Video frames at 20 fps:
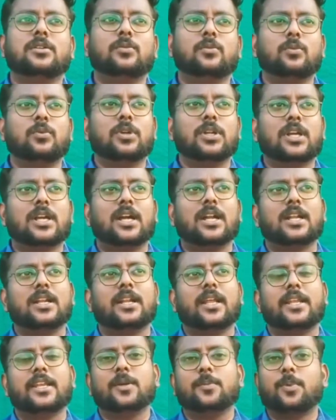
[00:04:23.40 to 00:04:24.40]
ungalukana
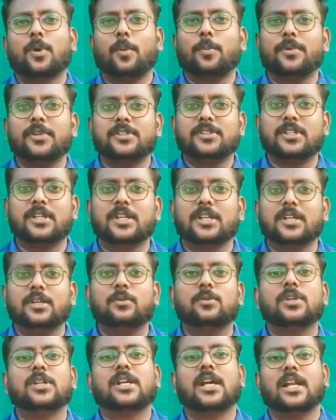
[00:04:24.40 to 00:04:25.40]
nariya properties irukku
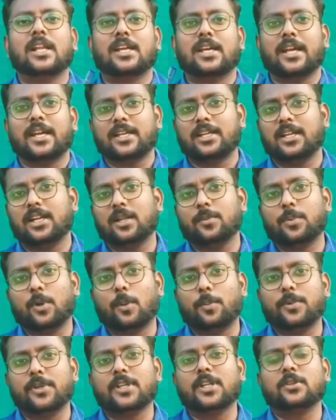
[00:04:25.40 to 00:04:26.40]
ungalukana correctana
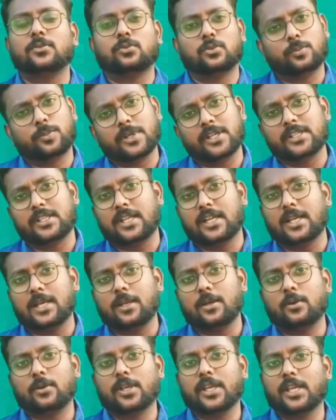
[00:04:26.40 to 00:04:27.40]
property na shoot panni tharen
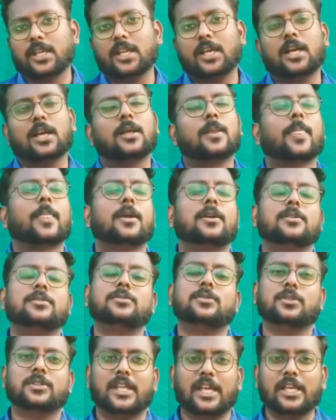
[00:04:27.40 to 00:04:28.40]
okayla
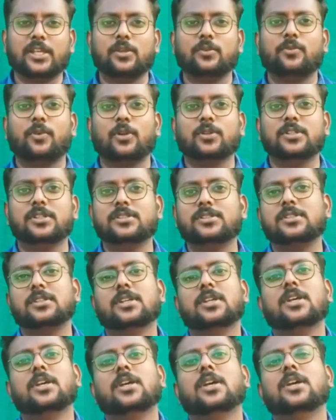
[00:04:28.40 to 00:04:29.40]
so thank you for this
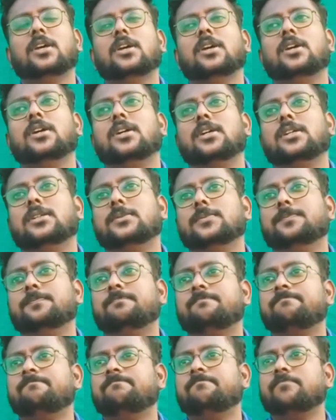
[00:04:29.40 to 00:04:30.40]
um
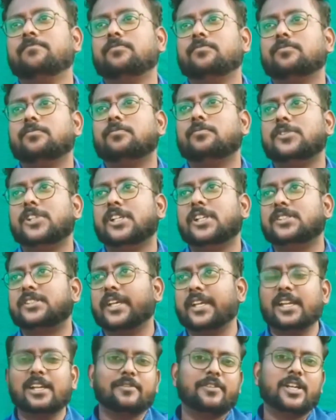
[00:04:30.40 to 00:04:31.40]
neenga
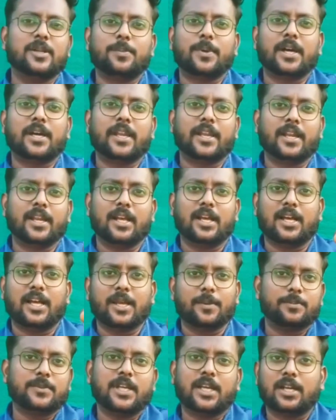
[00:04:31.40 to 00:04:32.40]
channel video paakringna
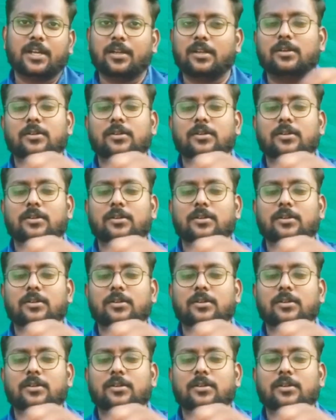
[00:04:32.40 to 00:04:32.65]
I am there